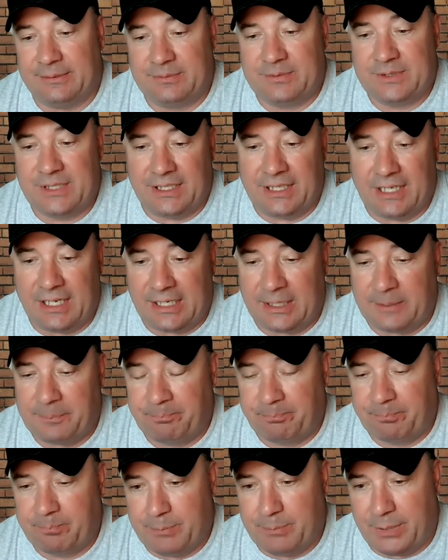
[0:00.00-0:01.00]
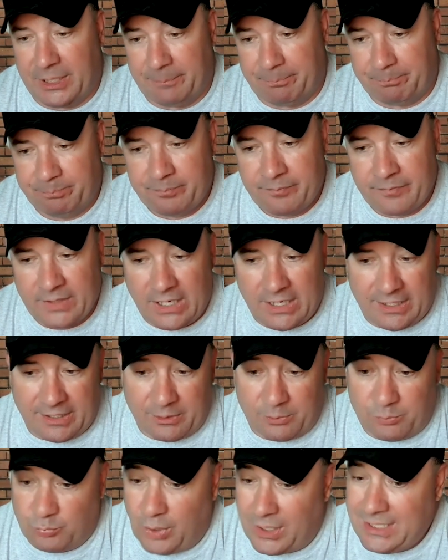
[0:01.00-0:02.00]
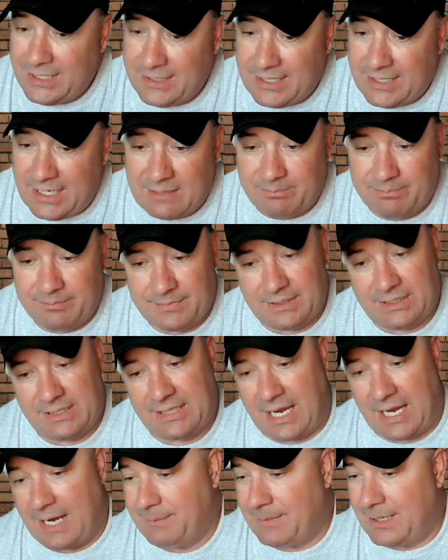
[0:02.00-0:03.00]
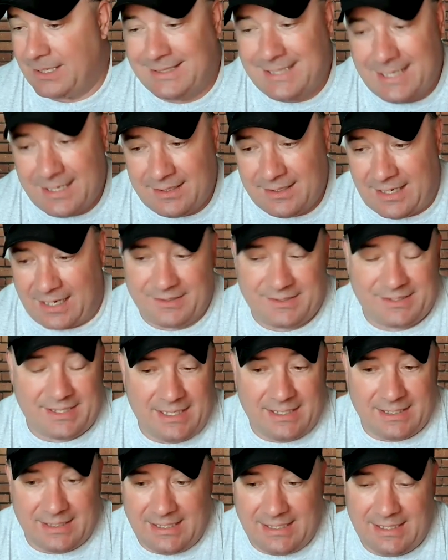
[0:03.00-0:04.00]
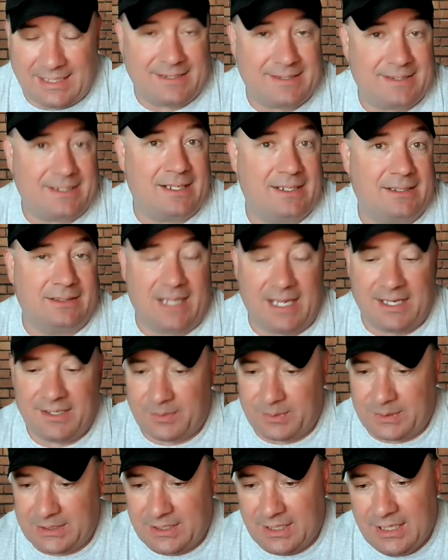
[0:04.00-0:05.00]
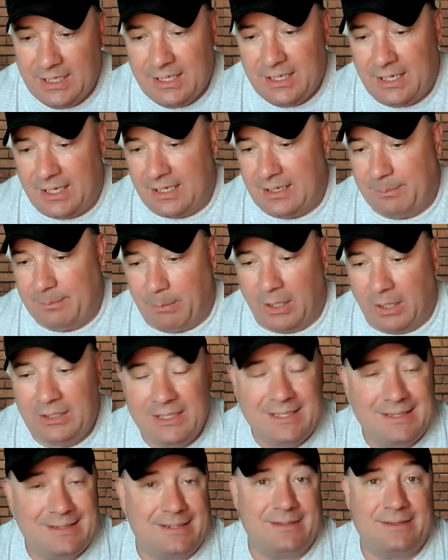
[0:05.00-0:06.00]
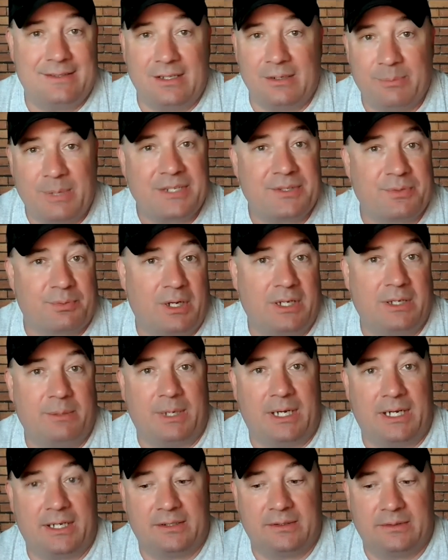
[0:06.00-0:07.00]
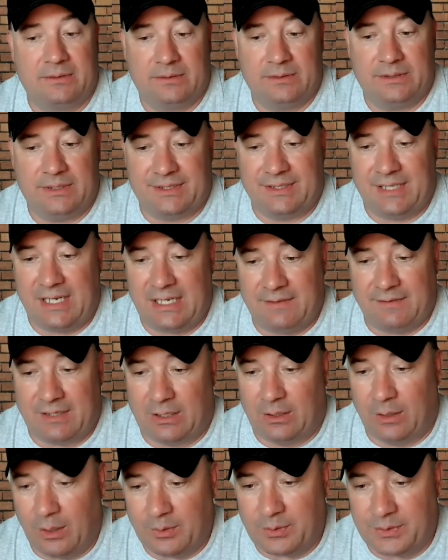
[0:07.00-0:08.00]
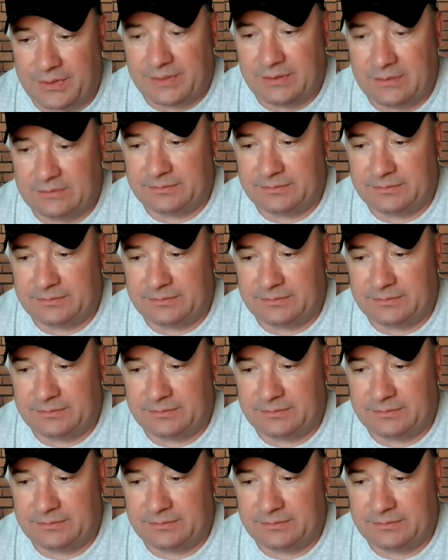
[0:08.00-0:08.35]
tonight. But running game, I'll say it again. I said it last week. Mullings is their best running back. It's not even close.